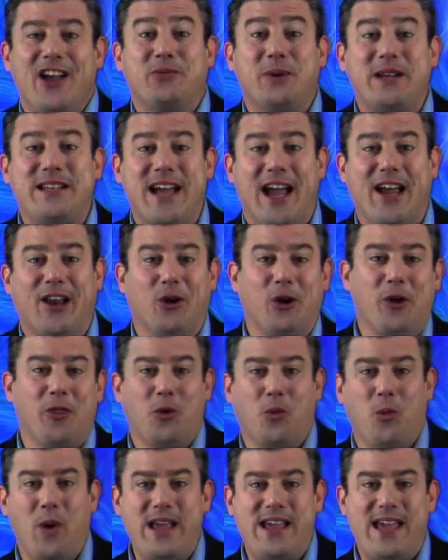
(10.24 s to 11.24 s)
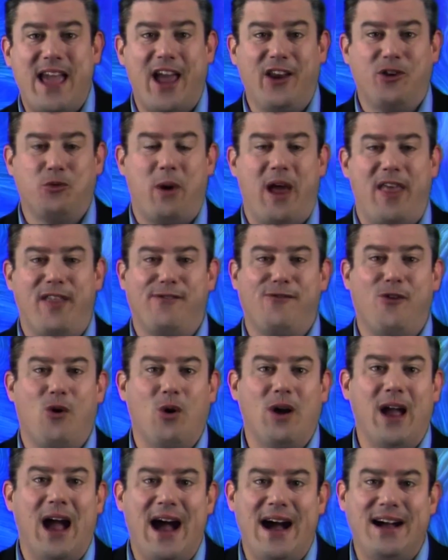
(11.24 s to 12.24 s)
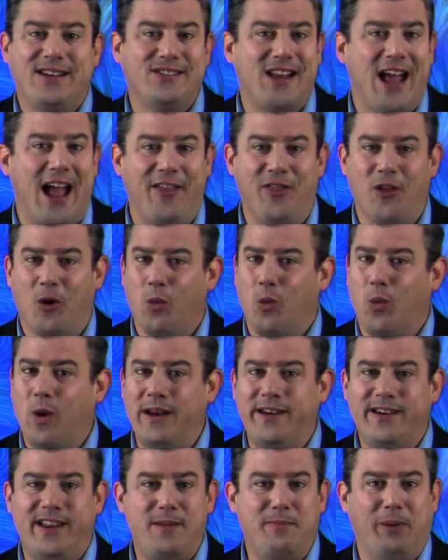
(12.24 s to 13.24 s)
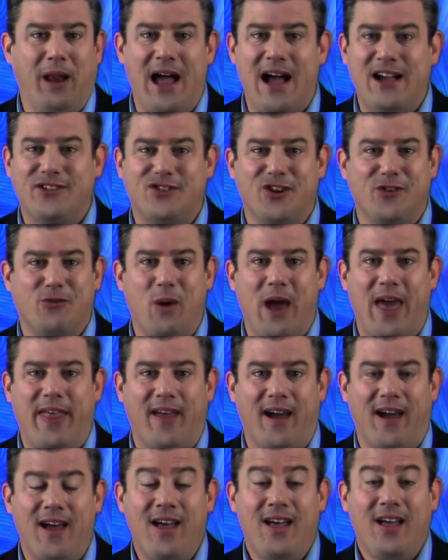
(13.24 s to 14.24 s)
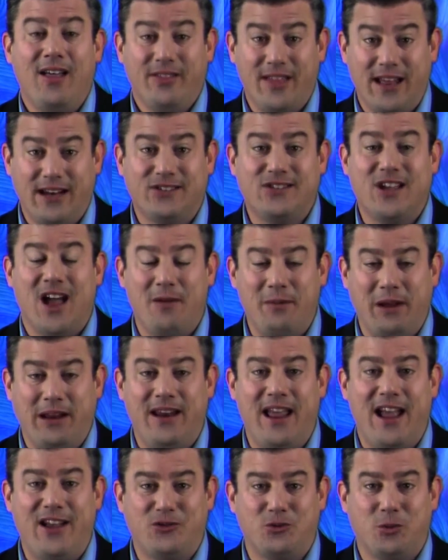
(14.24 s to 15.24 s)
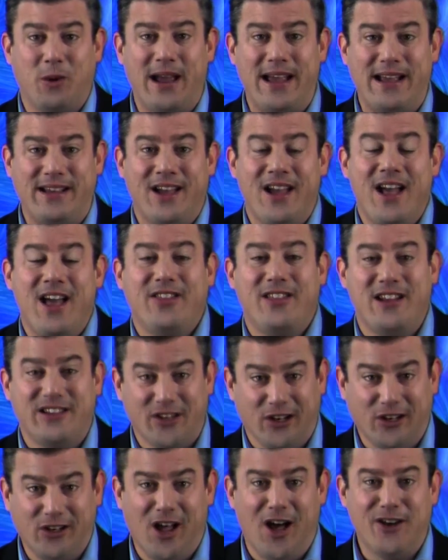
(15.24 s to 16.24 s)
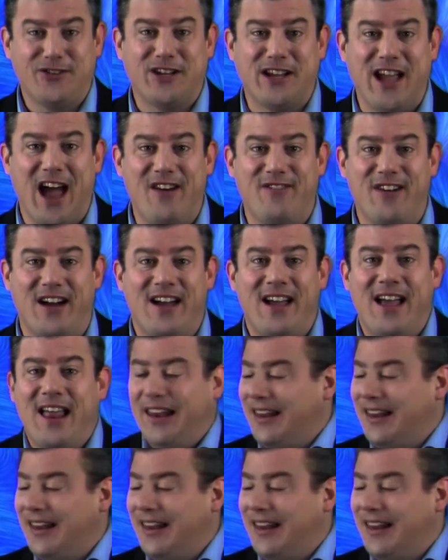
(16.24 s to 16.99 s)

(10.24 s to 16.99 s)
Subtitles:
as we take a look at the weekend weather forecast and the windy blast of weather that is coming next week. There's a lot to cover.